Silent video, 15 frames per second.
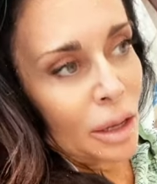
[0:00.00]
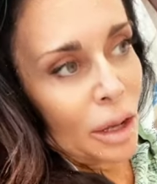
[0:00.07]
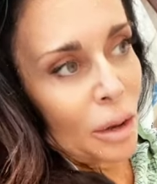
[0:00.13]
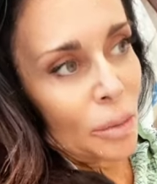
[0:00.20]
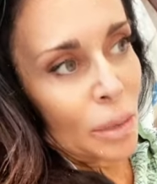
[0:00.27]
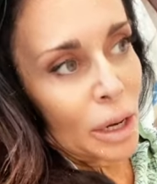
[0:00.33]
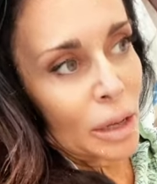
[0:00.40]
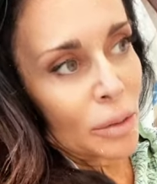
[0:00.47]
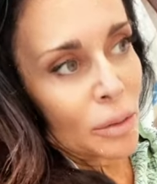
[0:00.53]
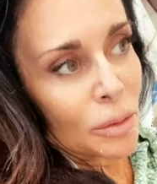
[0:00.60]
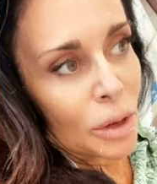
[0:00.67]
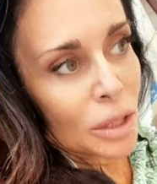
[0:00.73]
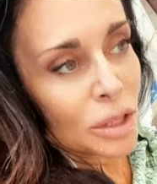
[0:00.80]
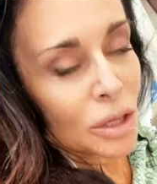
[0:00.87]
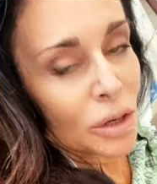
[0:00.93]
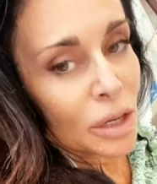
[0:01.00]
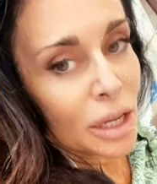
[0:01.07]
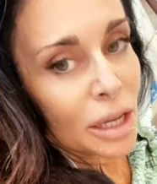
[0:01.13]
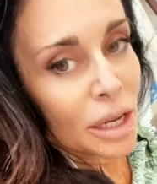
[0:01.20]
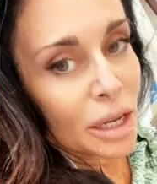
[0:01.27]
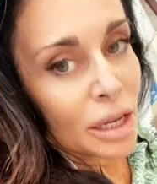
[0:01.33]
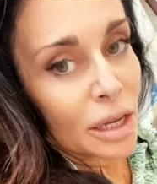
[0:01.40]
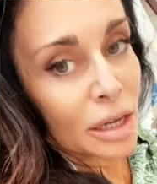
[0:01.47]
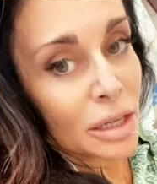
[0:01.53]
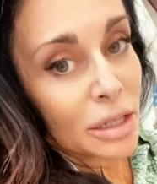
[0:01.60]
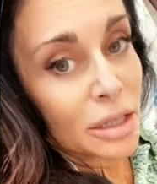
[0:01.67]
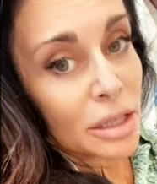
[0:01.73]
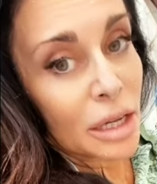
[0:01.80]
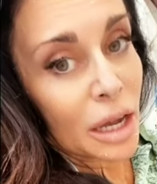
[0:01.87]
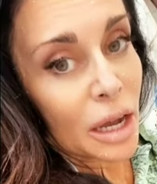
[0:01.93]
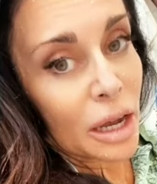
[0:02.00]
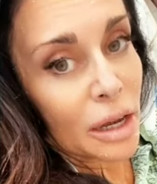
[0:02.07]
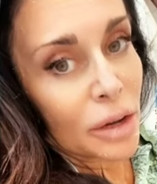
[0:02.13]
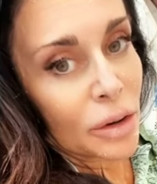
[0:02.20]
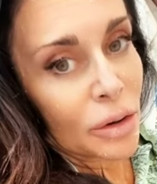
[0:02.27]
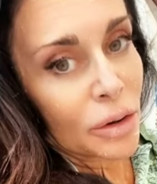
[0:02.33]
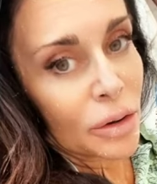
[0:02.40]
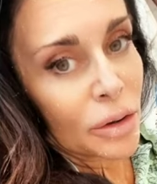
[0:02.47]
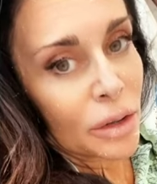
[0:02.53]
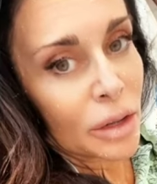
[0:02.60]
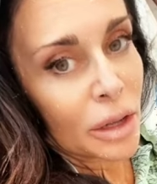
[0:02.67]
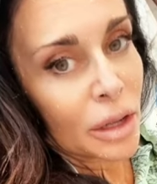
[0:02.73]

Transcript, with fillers: But I, I started getting kind of tired